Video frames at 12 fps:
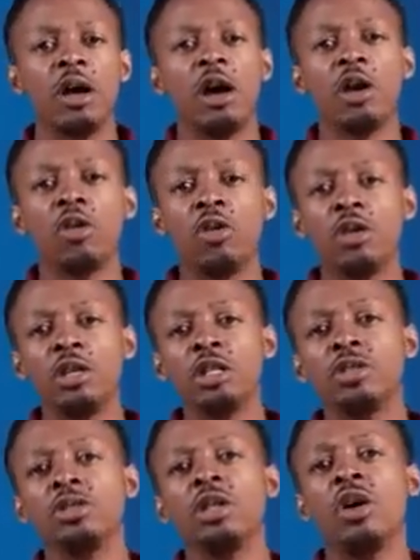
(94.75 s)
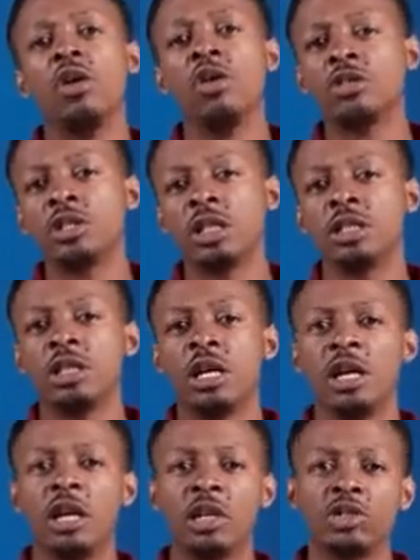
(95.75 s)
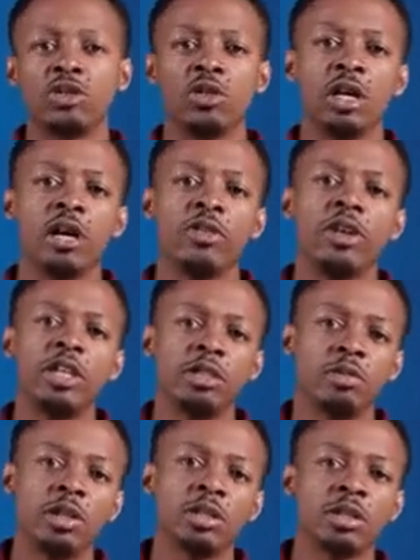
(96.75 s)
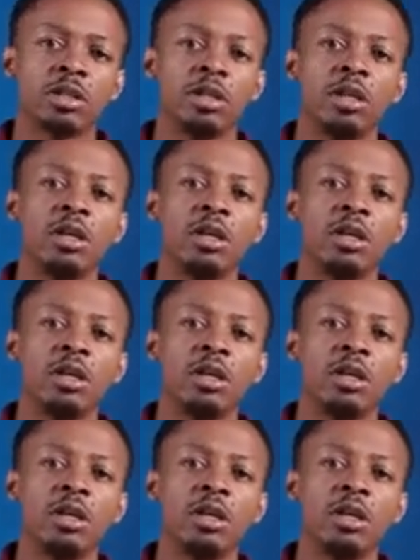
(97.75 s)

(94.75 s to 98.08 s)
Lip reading: according to the octet electron arrangement.